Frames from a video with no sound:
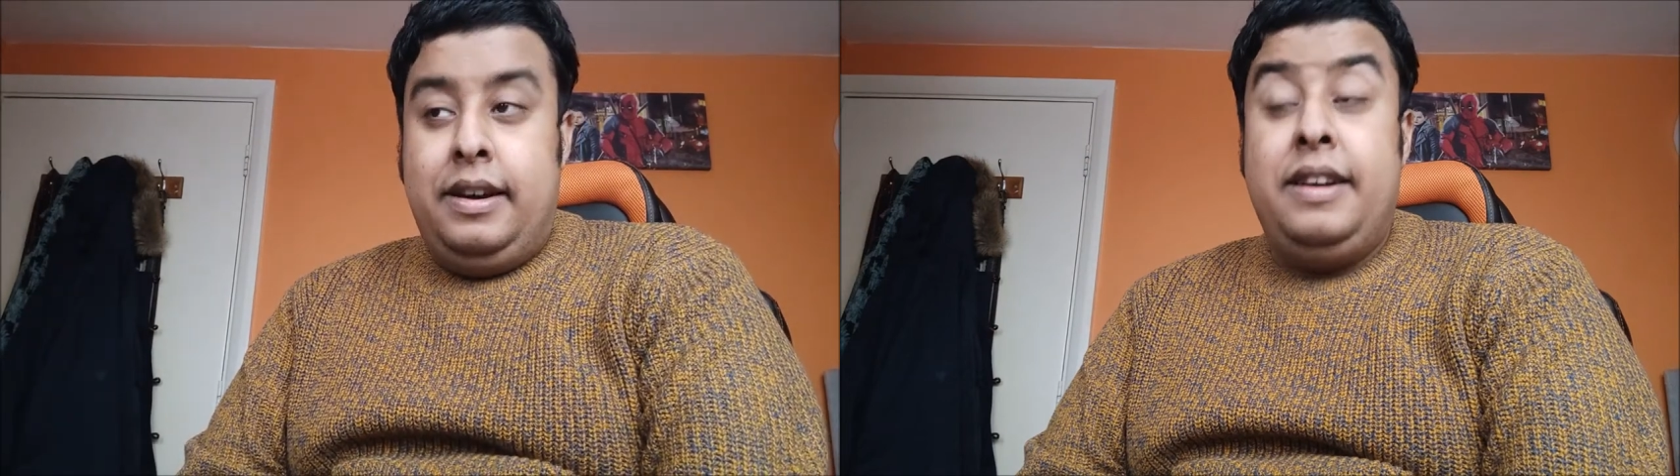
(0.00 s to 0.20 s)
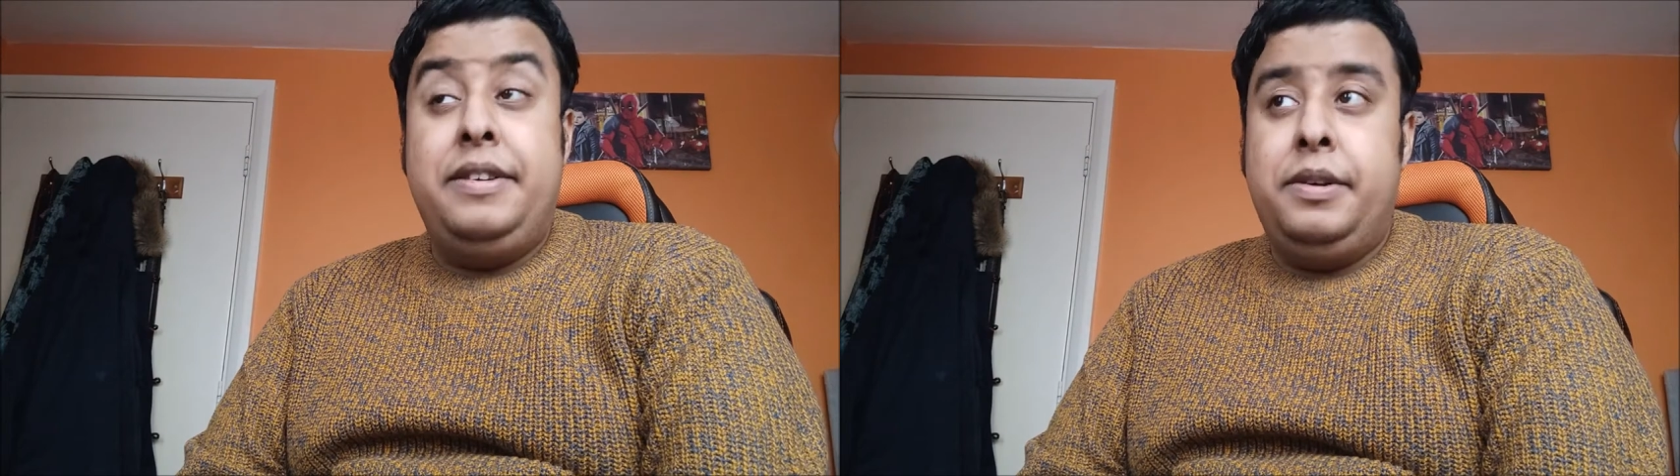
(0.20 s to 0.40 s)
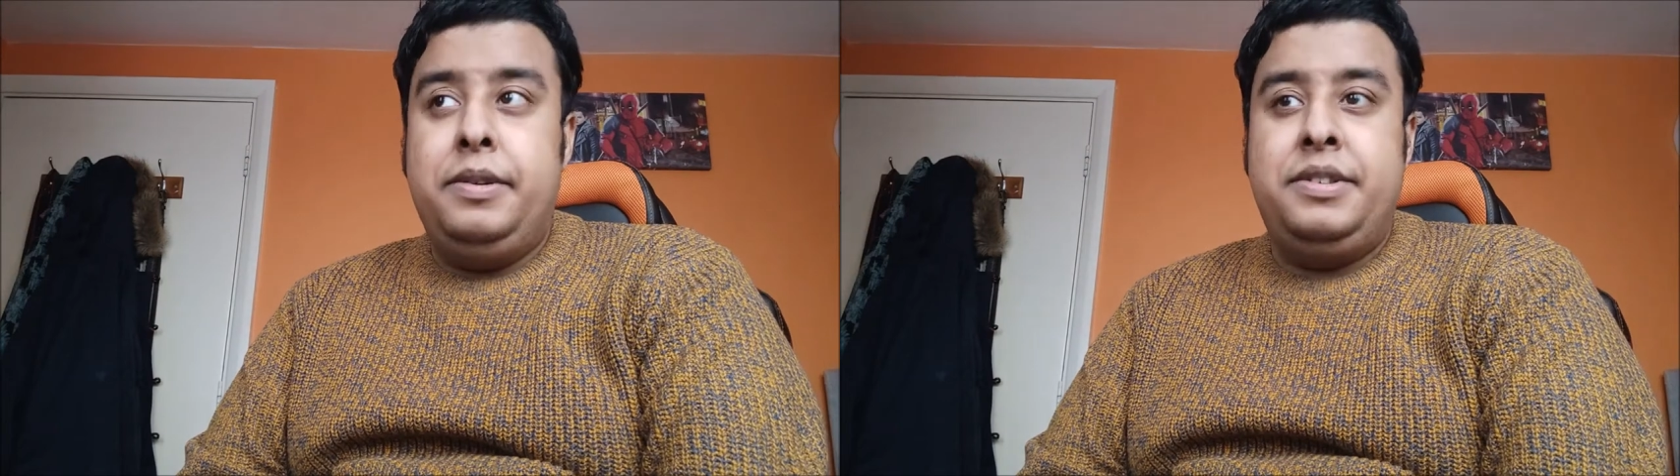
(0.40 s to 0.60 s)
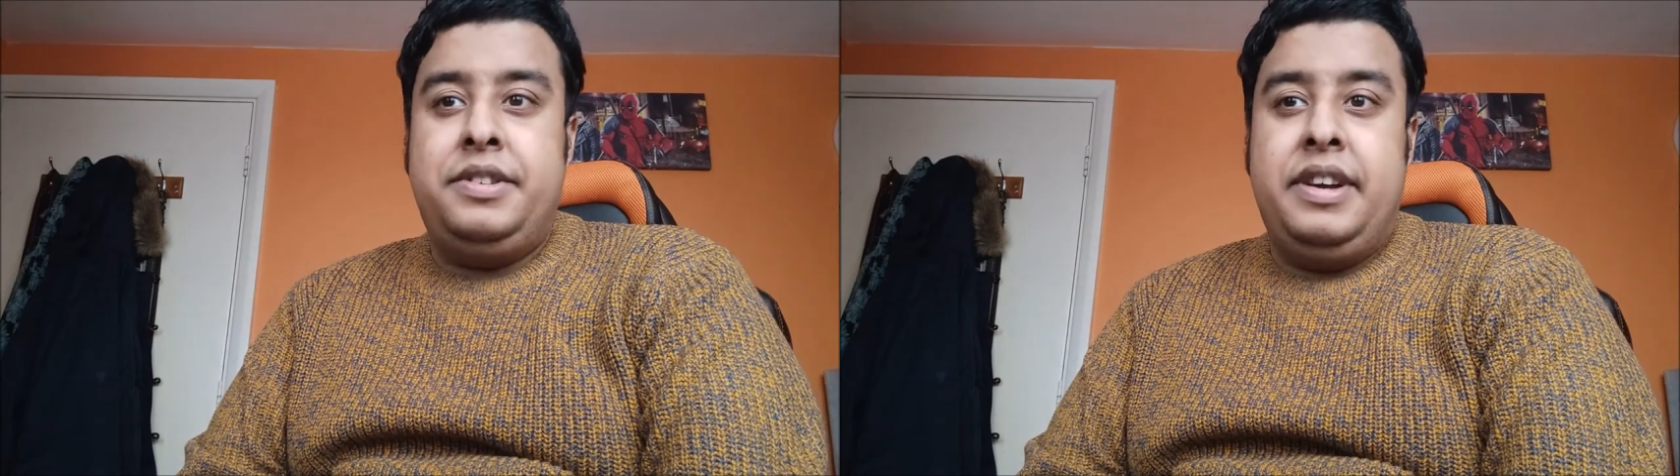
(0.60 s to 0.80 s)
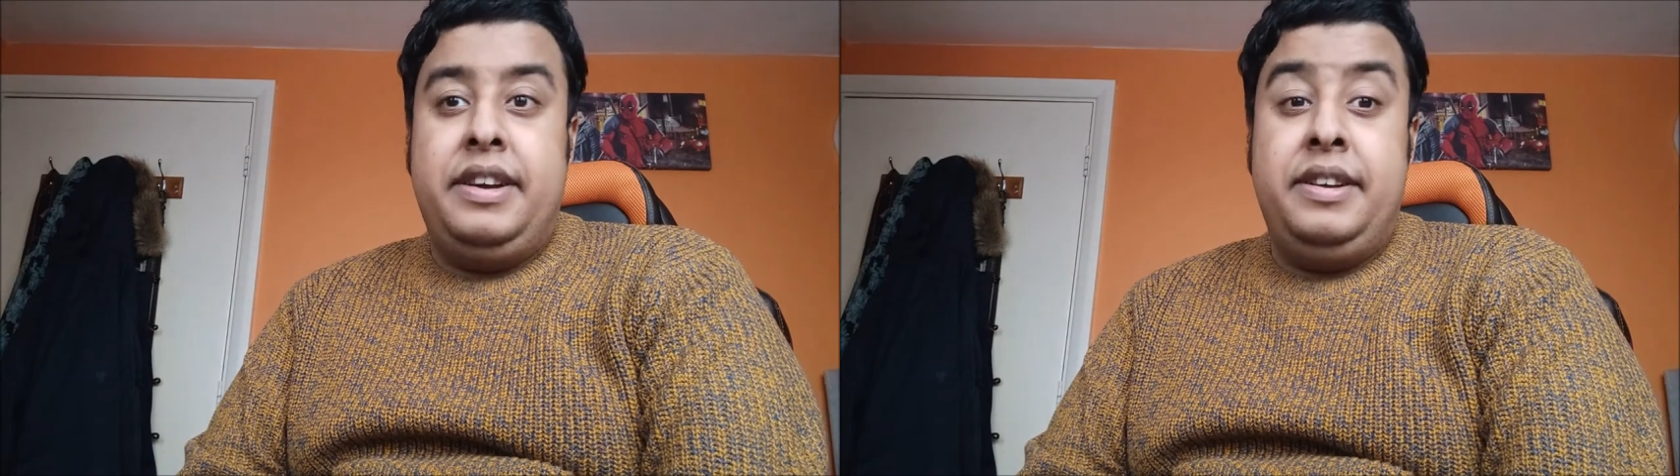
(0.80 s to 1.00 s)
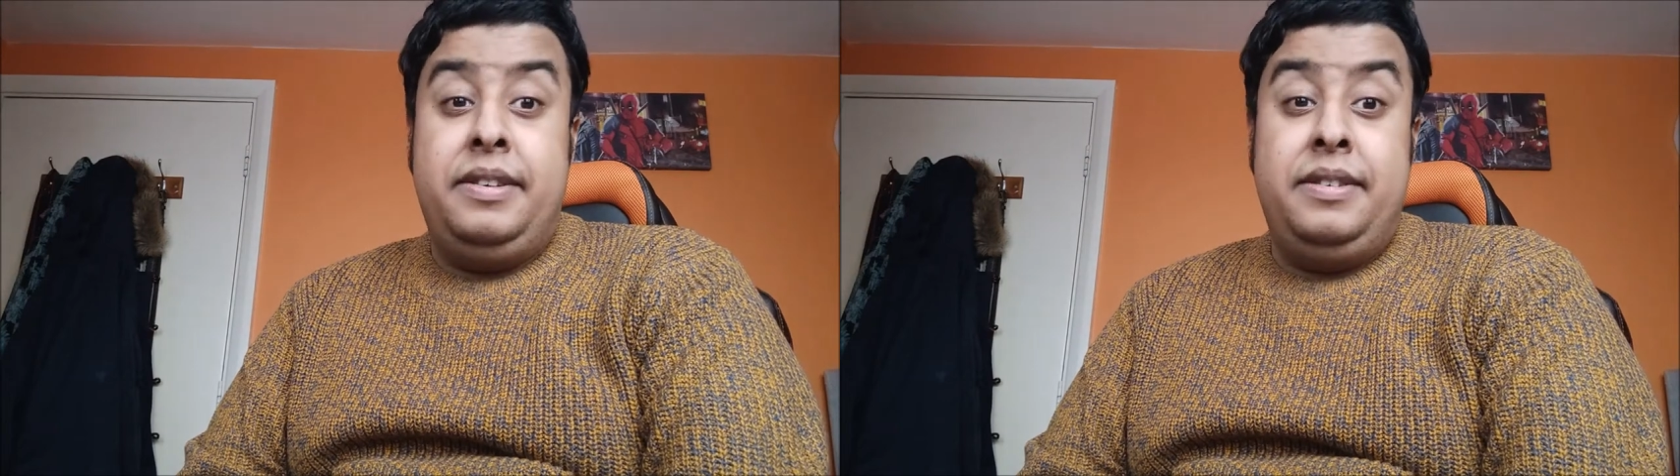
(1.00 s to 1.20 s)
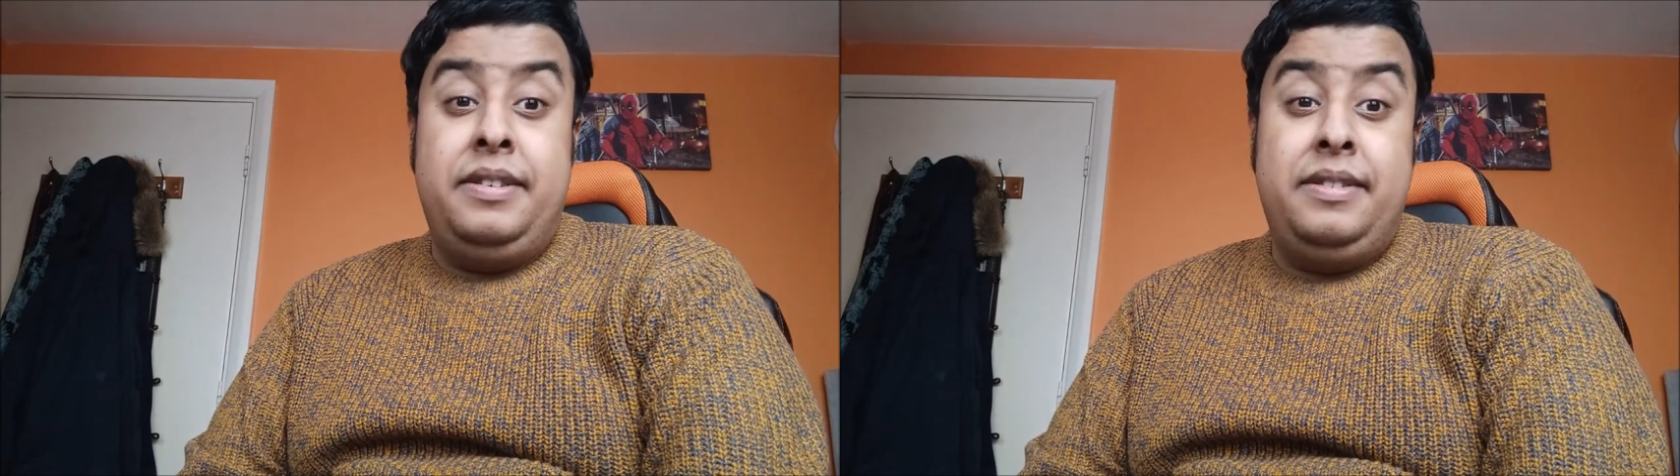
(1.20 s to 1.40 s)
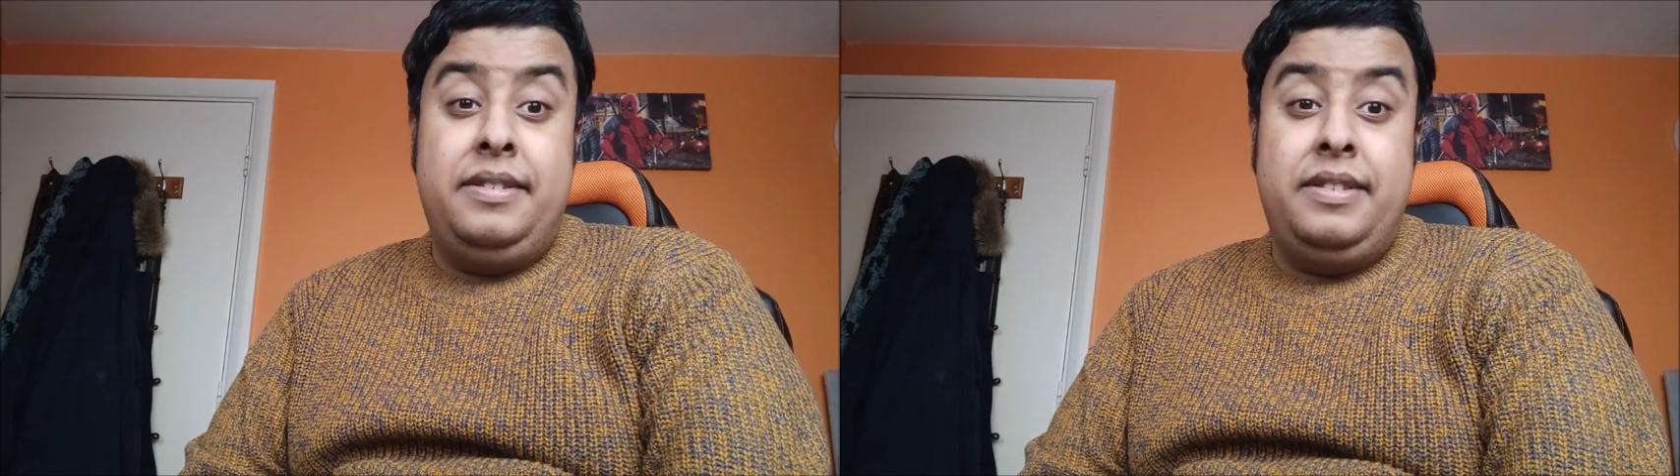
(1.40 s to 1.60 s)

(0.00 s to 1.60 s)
I noticed that in